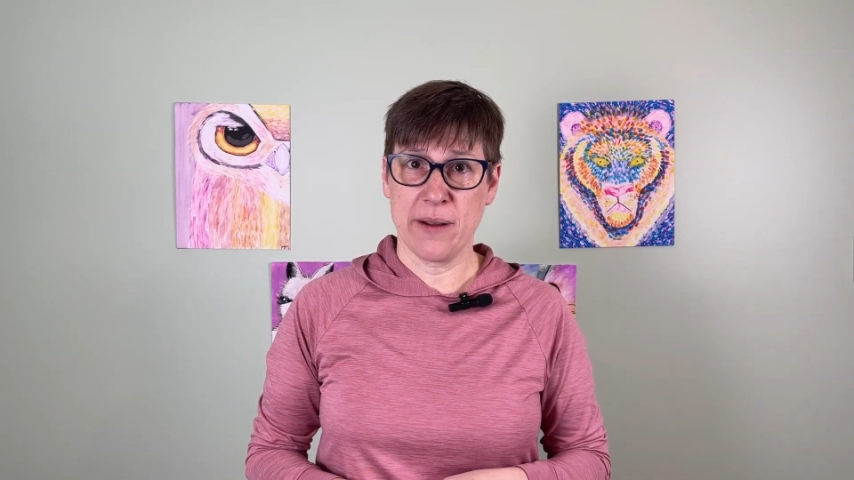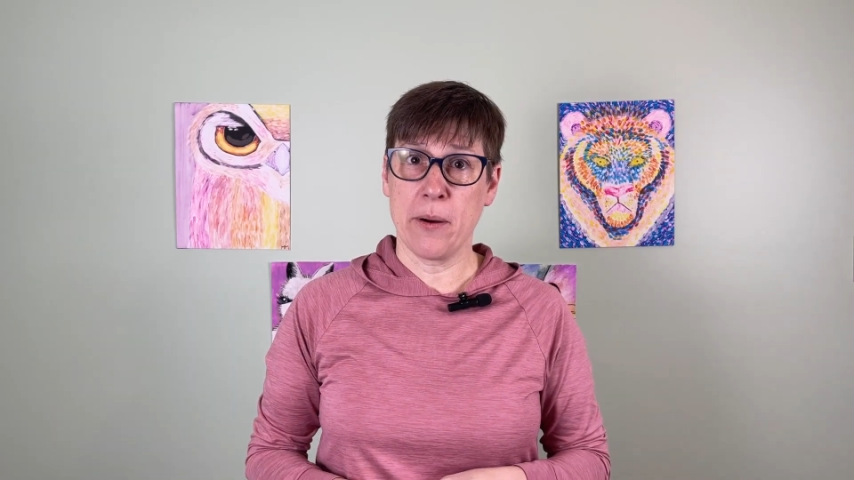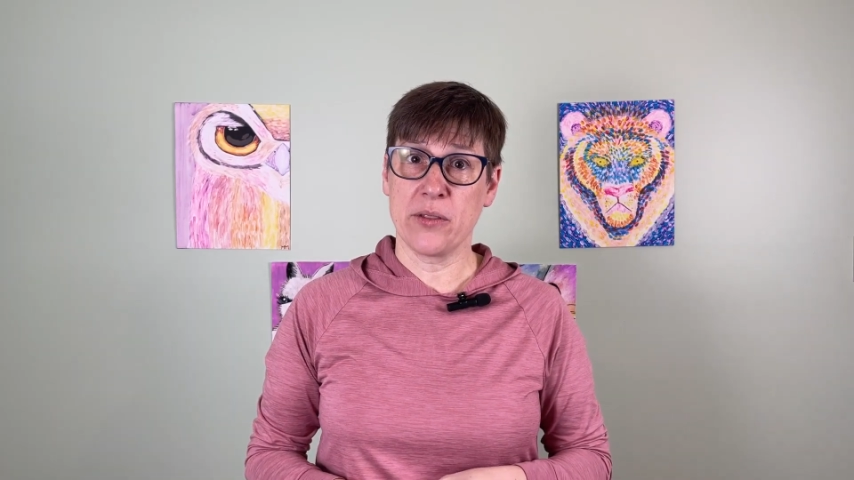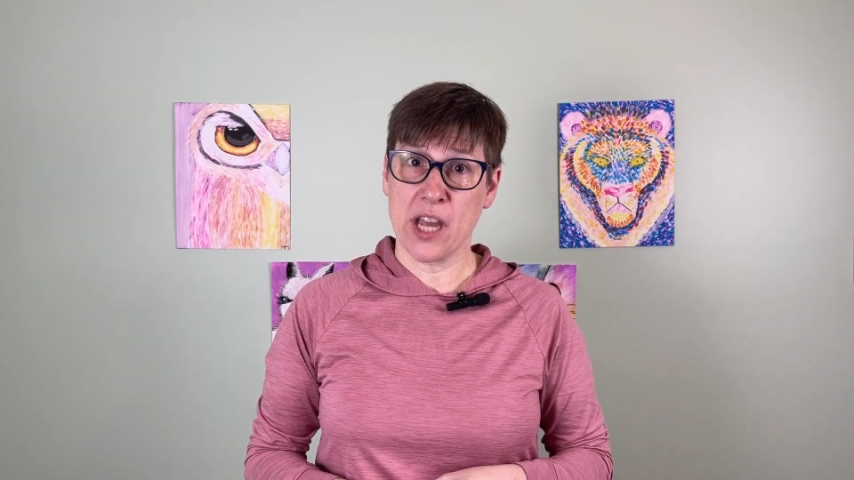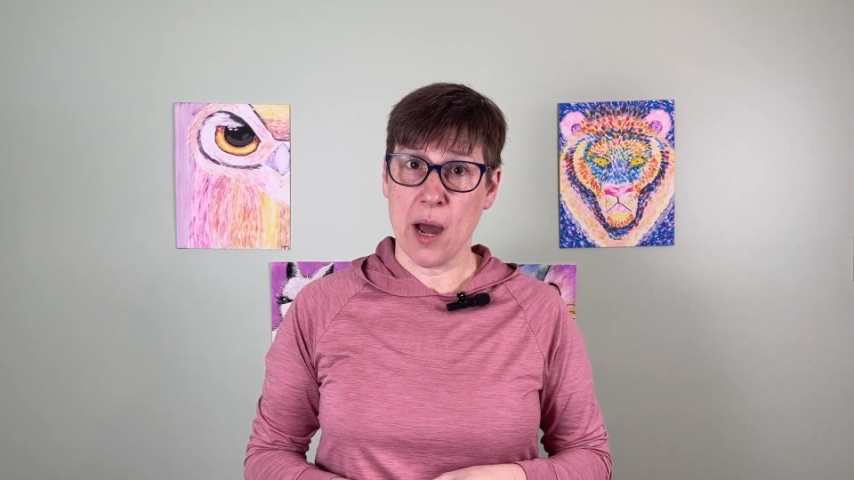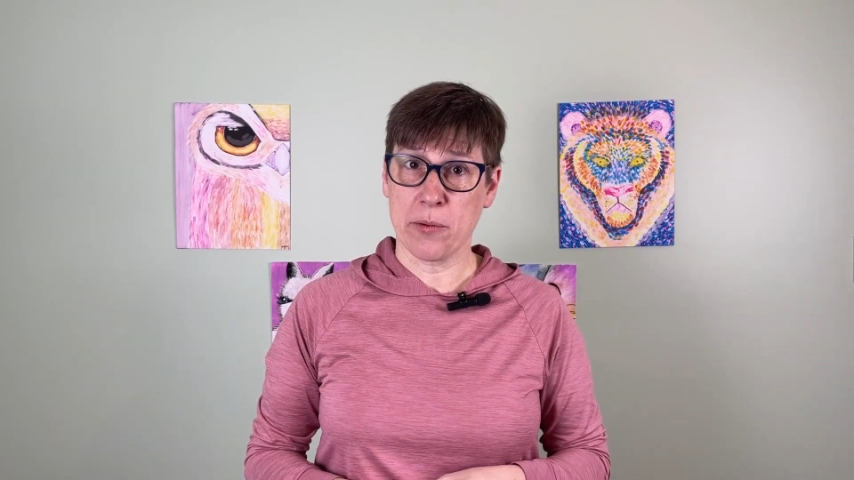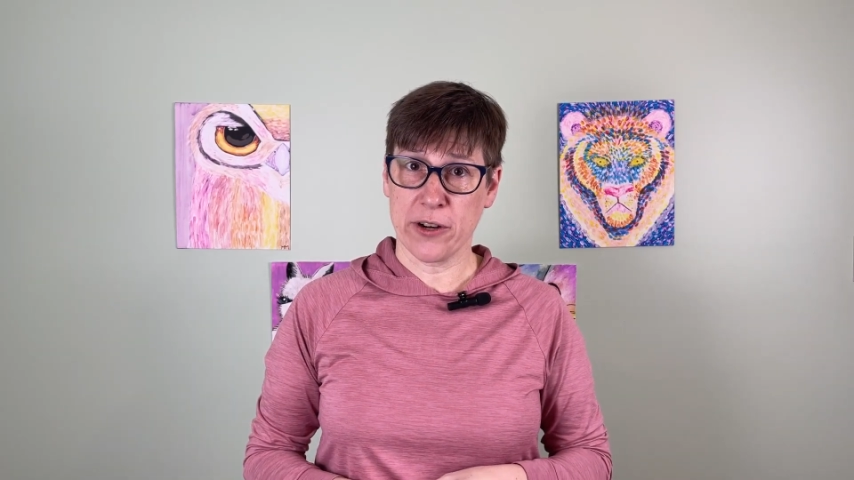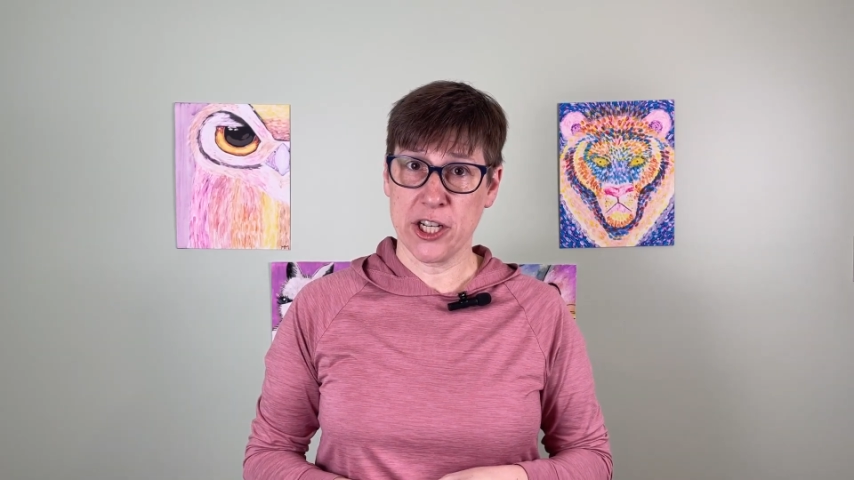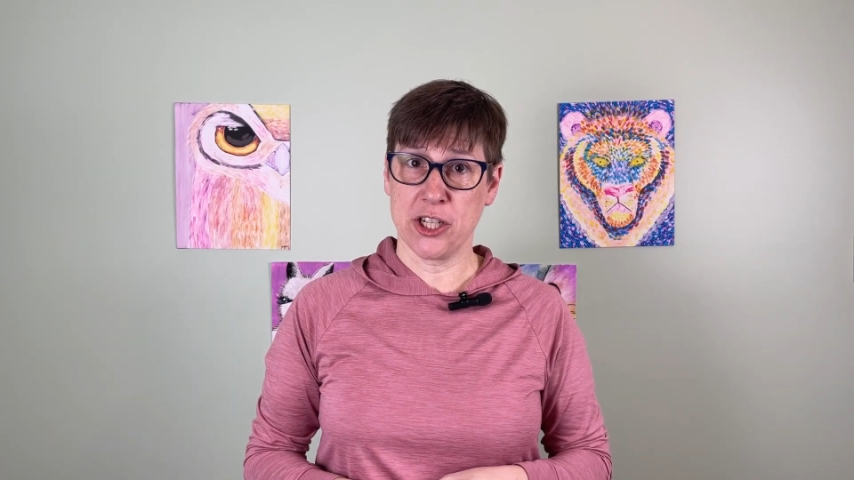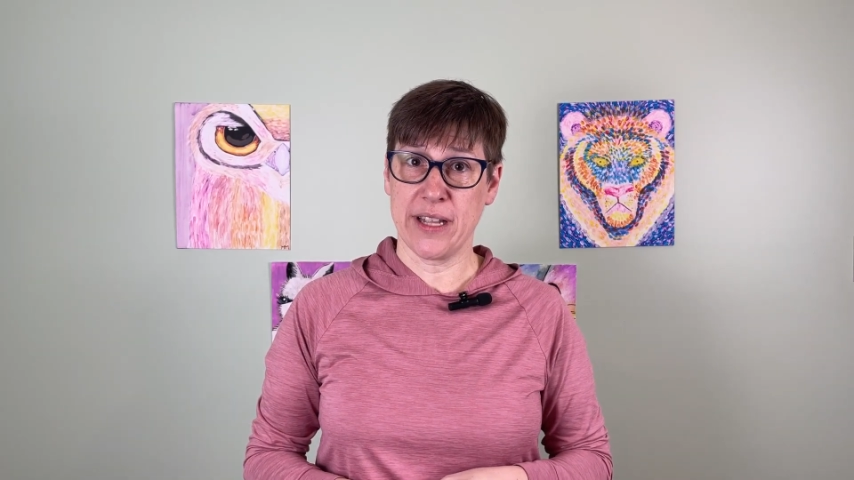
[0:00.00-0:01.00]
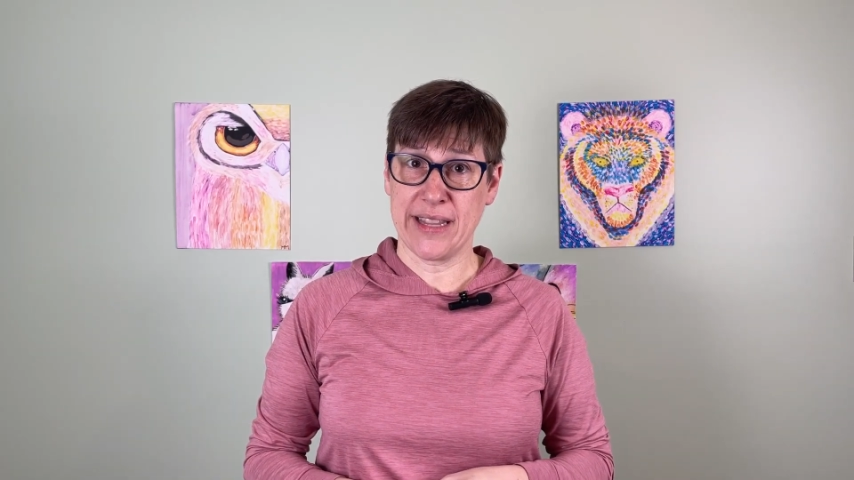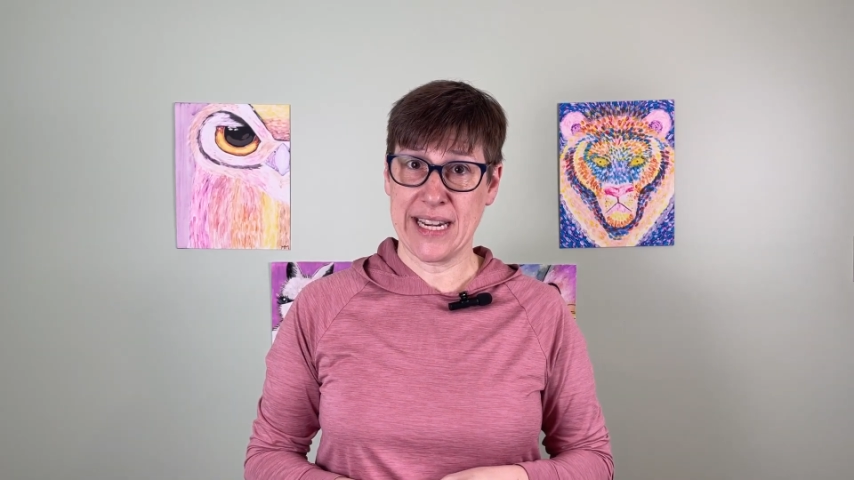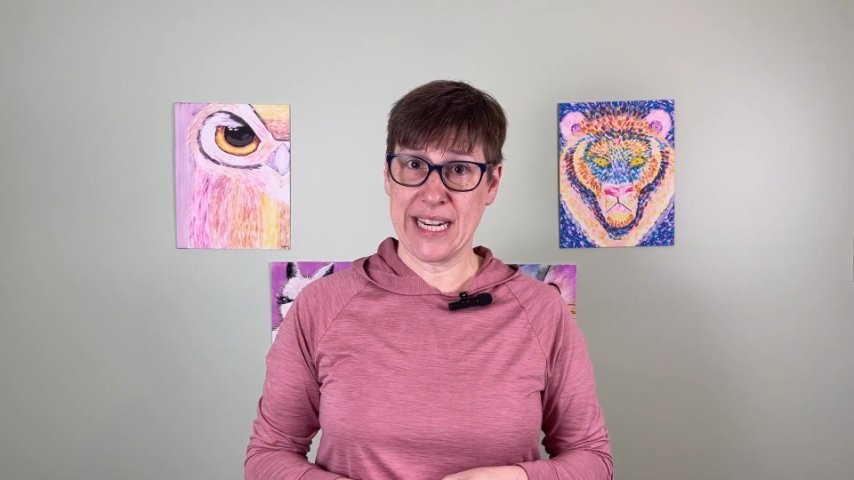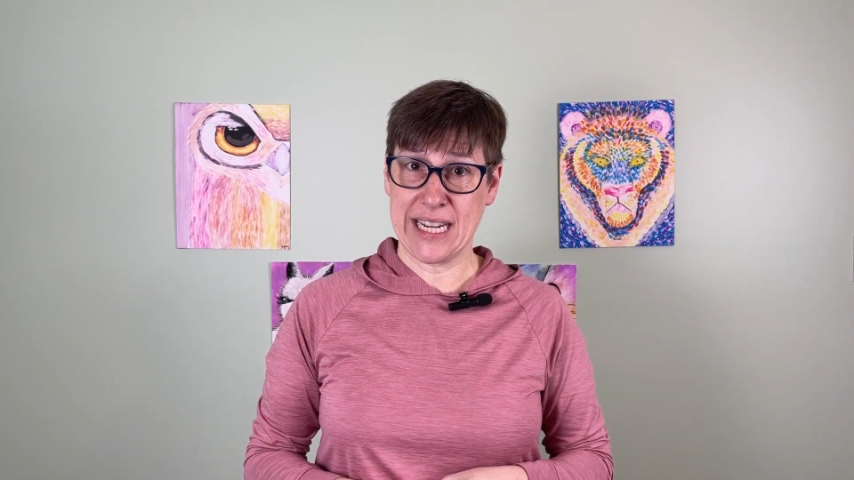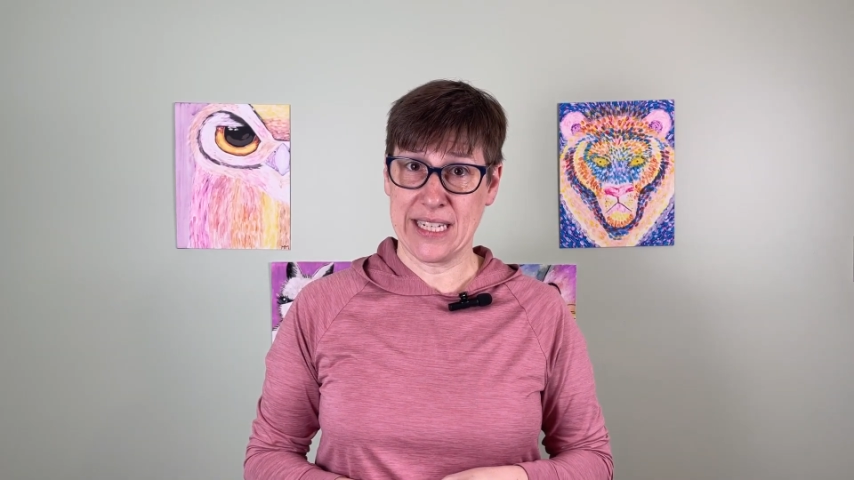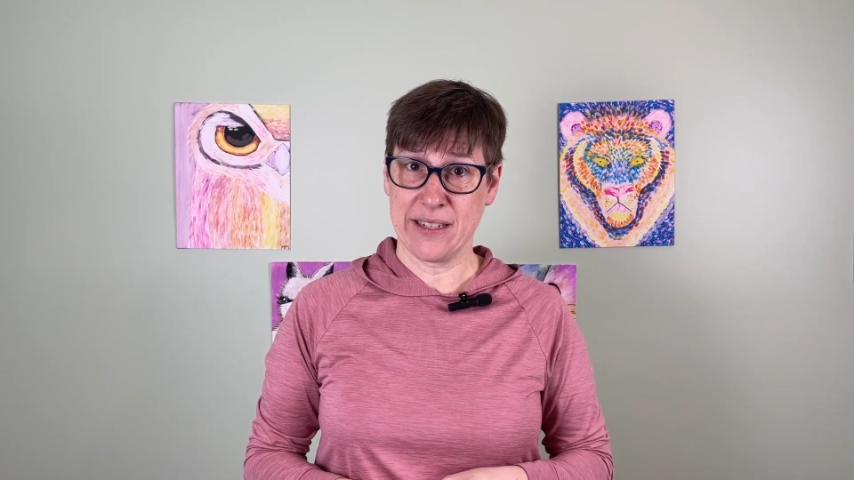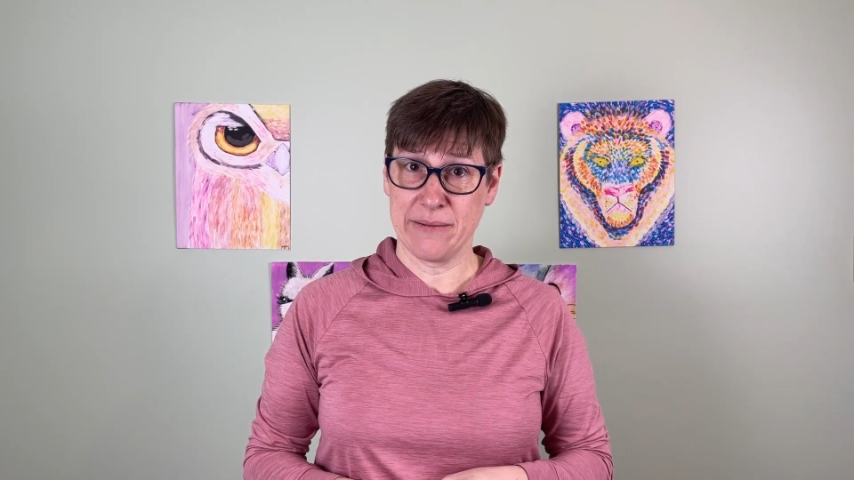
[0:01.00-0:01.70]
about the operation that they need.